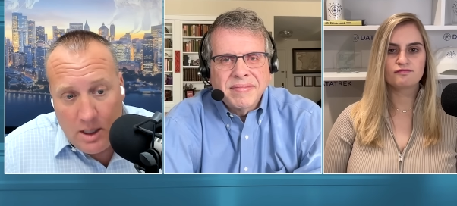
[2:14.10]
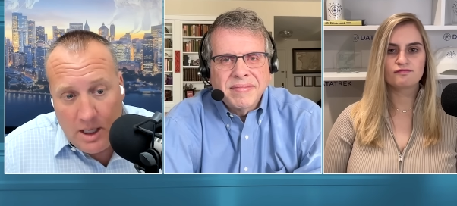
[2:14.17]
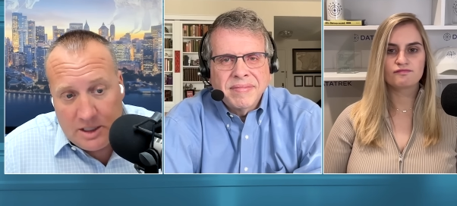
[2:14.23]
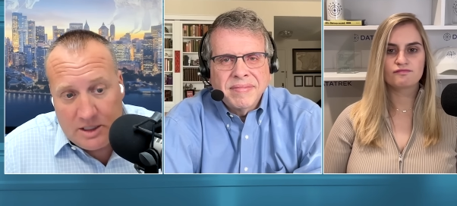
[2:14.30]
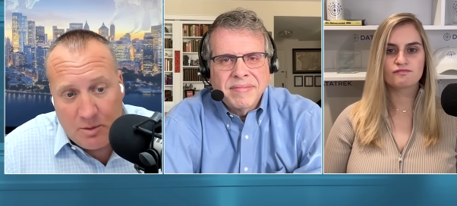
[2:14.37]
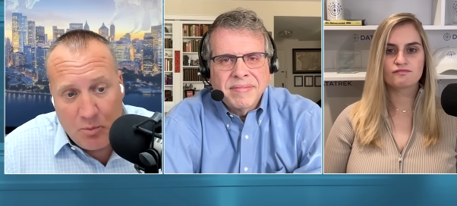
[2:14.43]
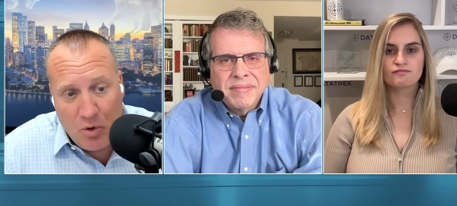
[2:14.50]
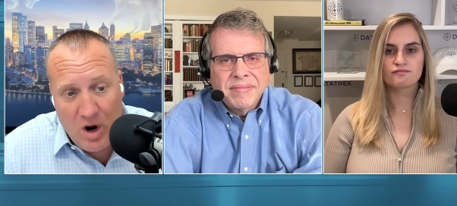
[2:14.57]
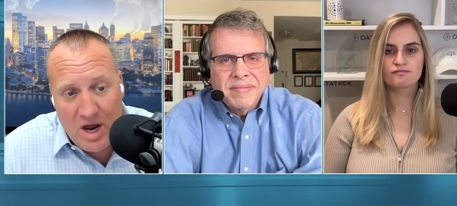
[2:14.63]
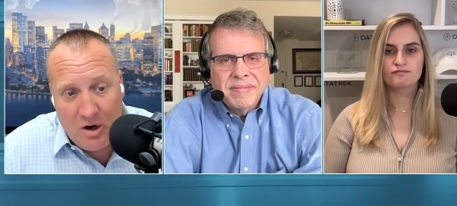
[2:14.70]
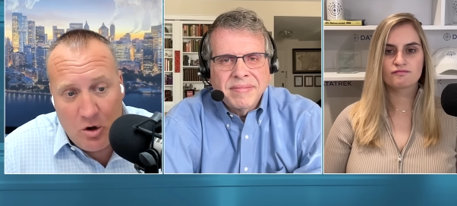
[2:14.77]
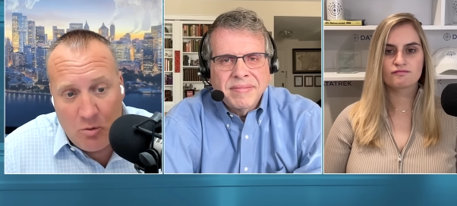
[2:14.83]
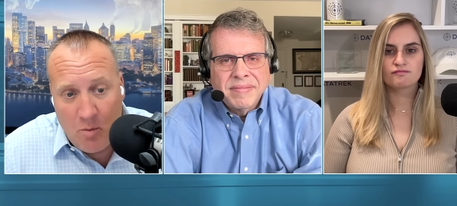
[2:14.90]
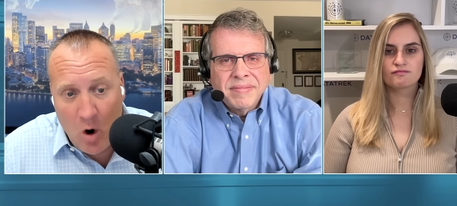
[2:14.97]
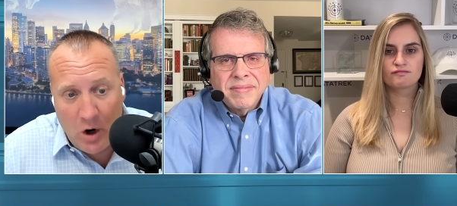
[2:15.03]
Speaker 1: it's a brand
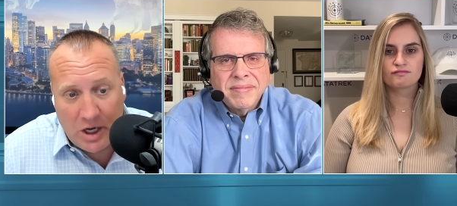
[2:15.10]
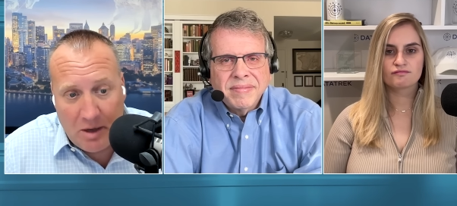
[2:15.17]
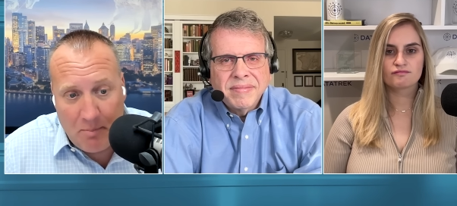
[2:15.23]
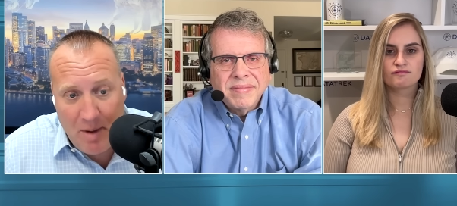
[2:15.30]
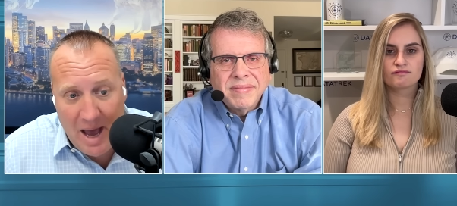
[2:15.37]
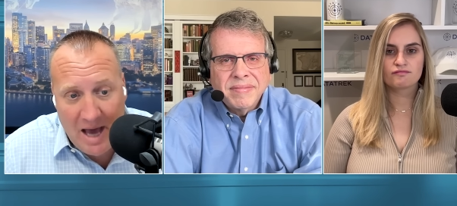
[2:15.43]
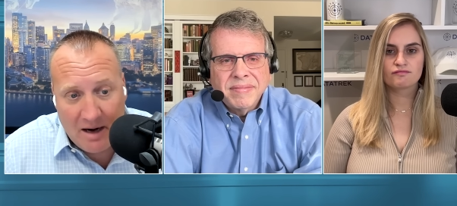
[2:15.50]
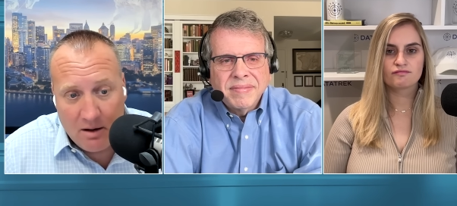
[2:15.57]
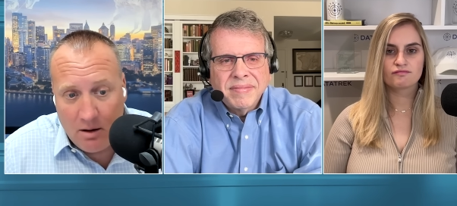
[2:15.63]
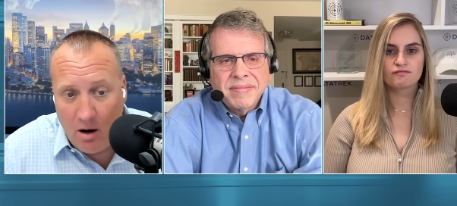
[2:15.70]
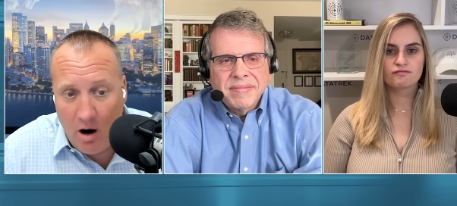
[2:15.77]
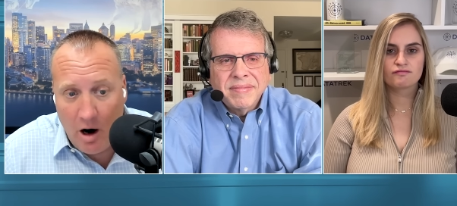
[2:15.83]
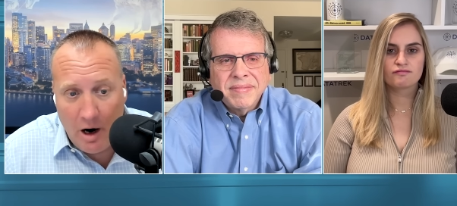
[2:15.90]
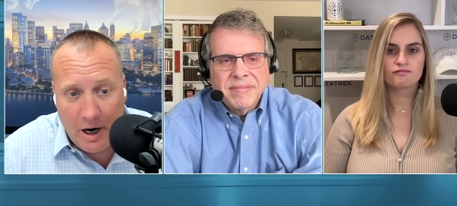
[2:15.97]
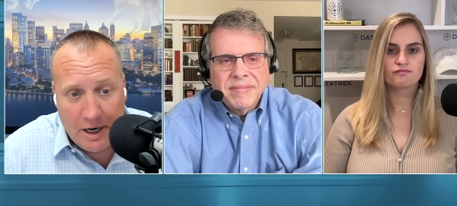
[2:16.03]
new market bet
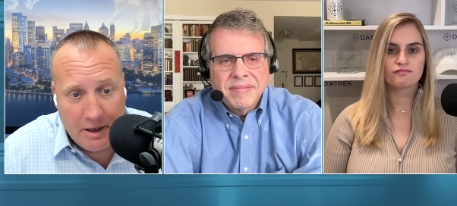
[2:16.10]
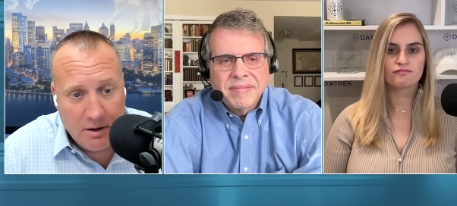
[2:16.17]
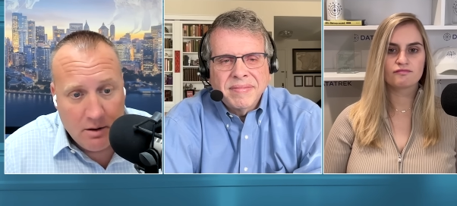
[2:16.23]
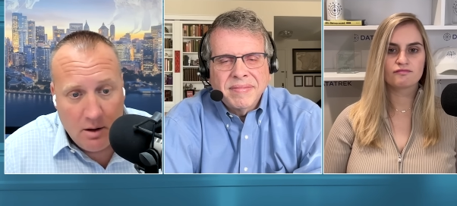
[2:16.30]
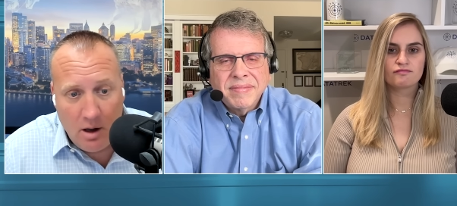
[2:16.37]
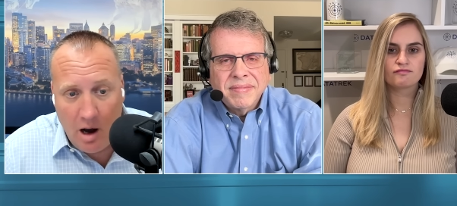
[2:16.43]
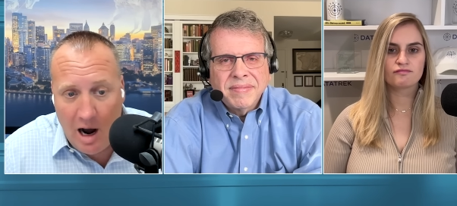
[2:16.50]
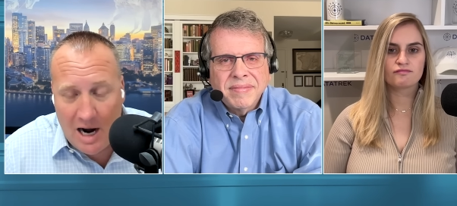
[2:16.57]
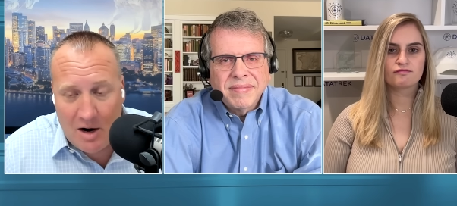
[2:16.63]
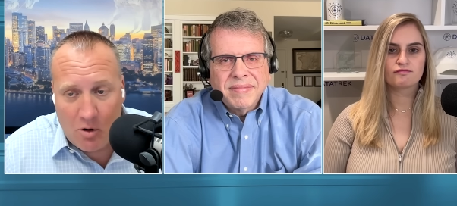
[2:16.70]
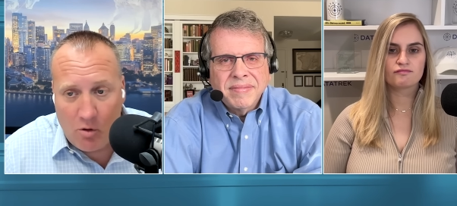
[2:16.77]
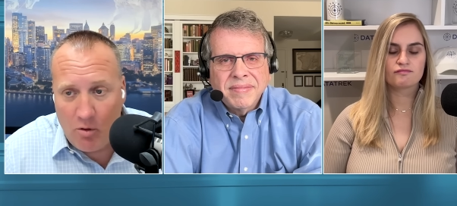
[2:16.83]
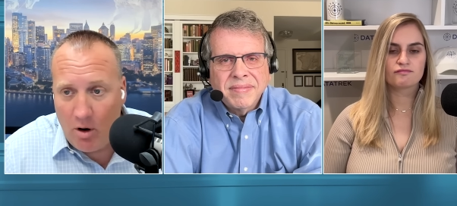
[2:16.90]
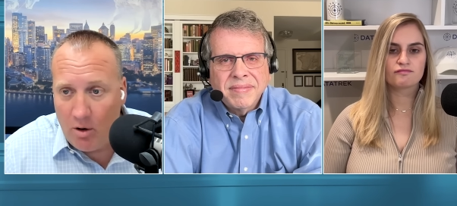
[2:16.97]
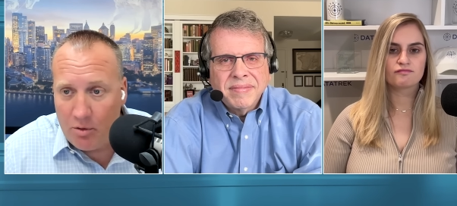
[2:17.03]
on higher
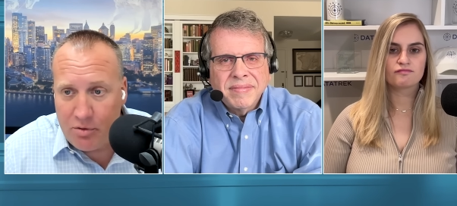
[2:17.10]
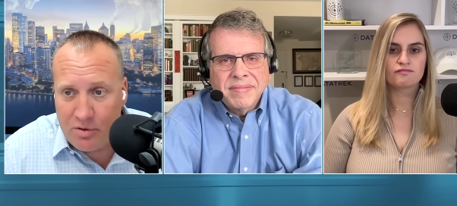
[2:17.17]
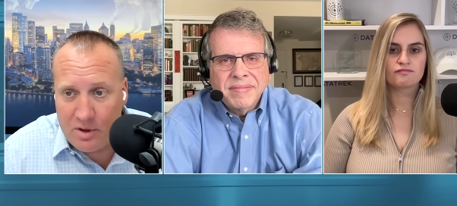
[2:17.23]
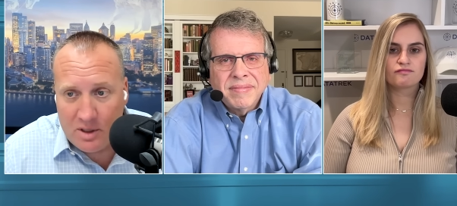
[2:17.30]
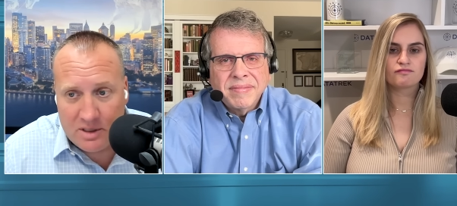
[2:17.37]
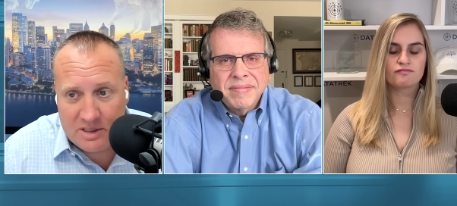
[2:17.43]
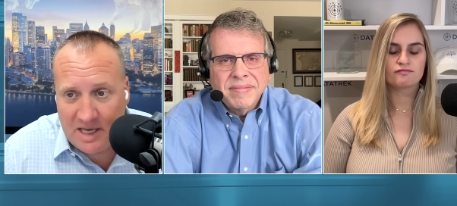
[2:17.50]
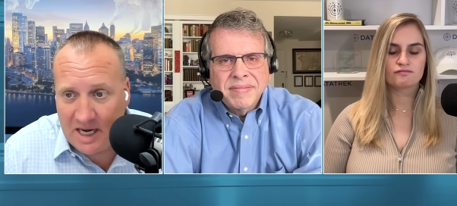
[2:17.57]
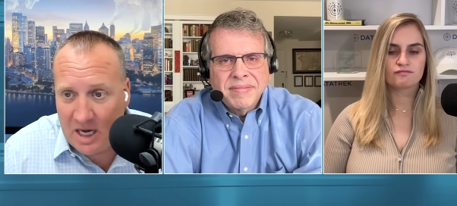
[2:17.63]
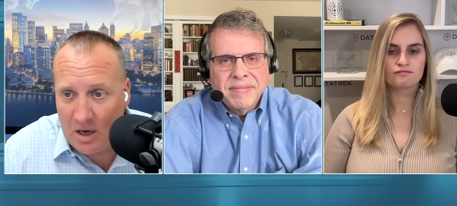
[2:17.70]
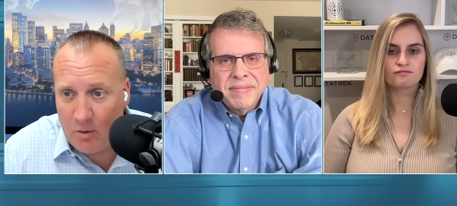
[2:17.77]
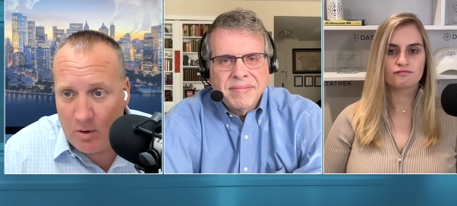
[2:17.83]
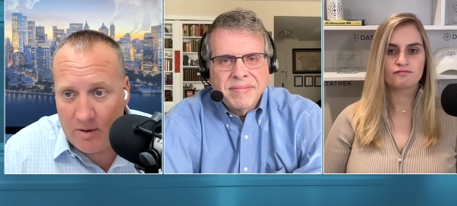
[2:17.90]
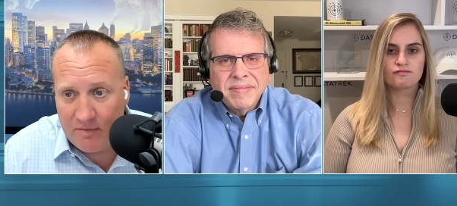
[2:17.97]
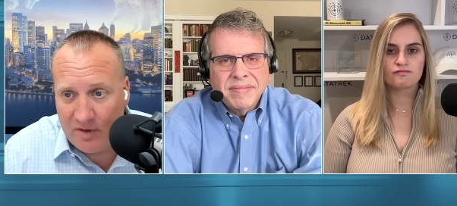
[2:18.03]
growth,
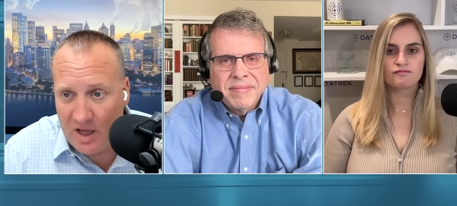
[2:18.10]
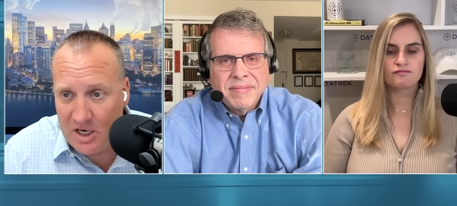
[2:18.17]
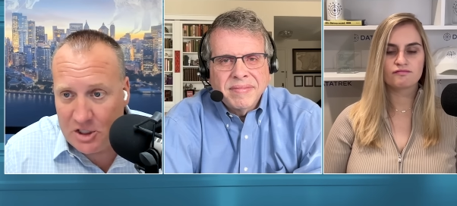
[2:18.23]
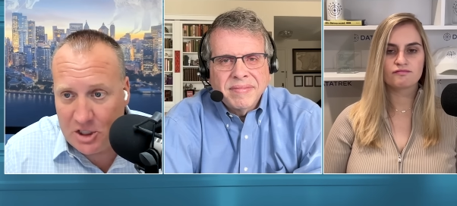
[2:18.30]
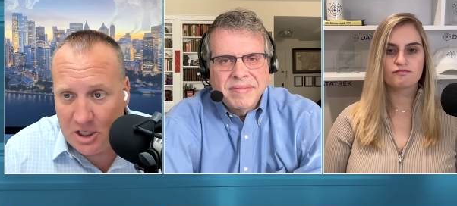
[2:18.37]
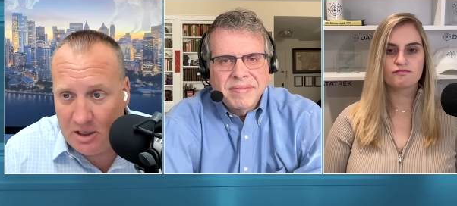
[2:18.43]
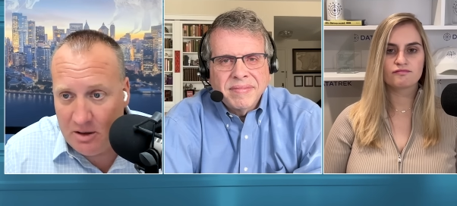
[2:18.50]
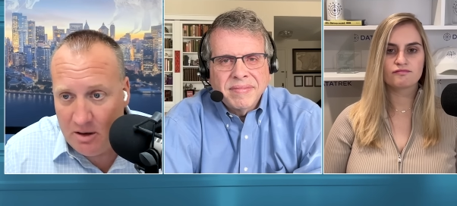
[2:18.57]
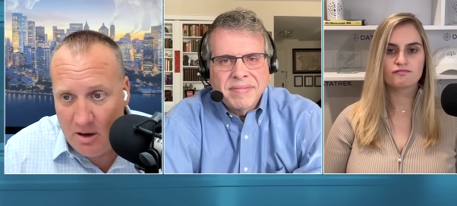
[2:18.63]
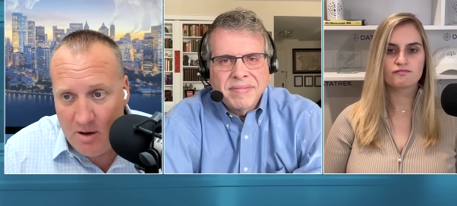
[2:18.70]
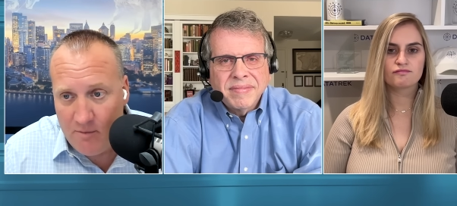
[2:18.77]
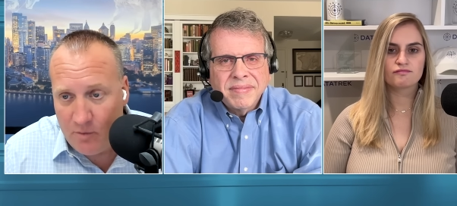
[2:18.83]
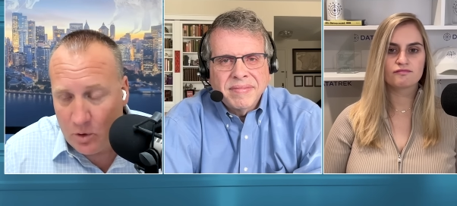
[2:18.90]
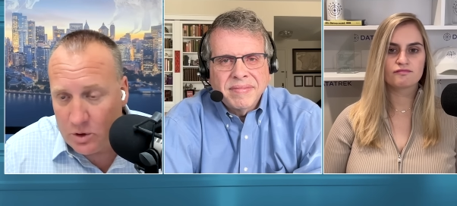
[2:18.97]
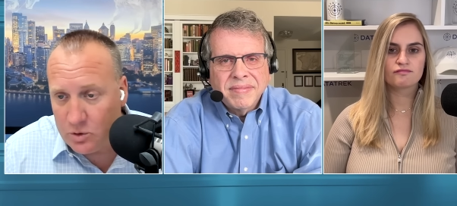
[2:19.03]
stickier inflation
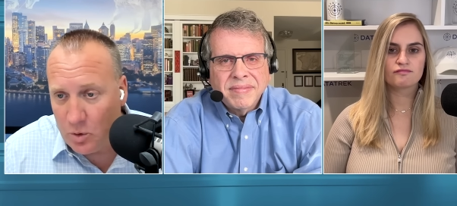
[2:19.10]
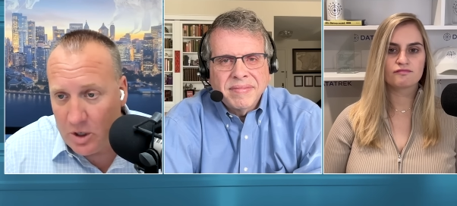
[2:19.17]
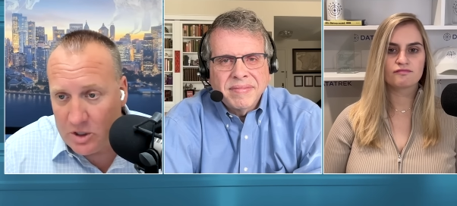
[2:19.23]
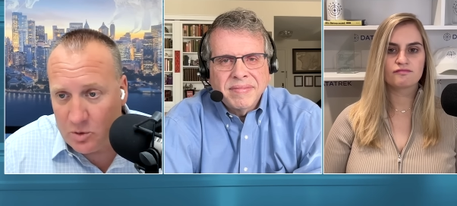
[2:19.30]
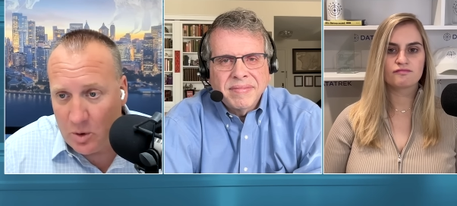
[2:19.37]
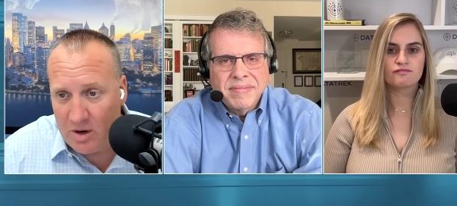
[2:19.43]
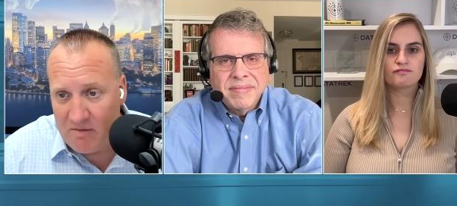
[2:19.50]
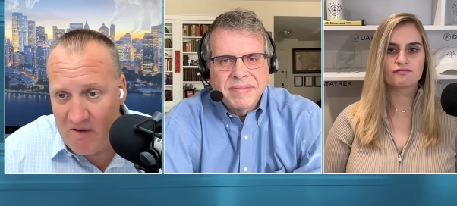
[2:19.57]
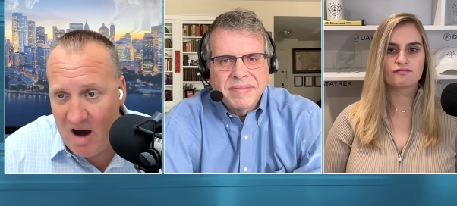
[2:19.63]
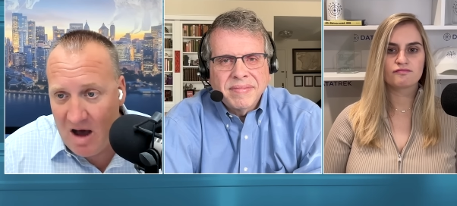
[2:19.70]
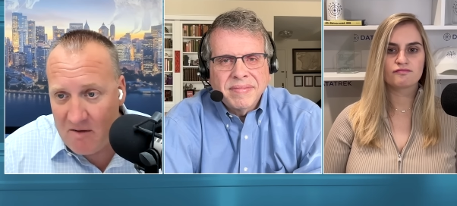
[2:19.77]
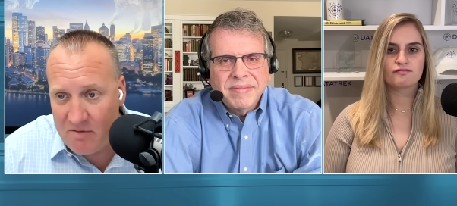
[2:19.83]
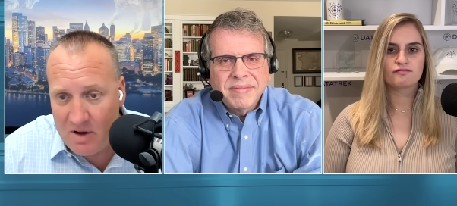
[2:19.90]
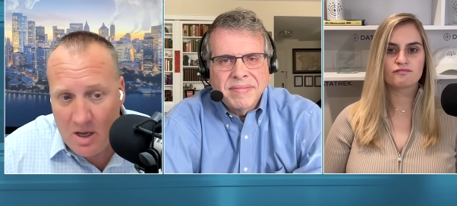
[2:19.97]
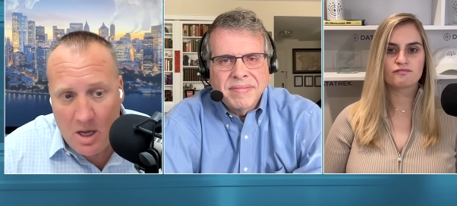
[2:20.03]
for
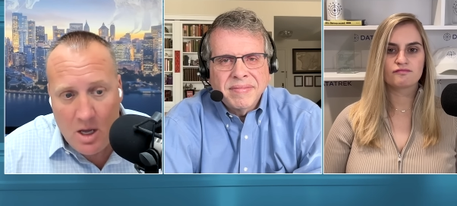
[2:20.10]
2025.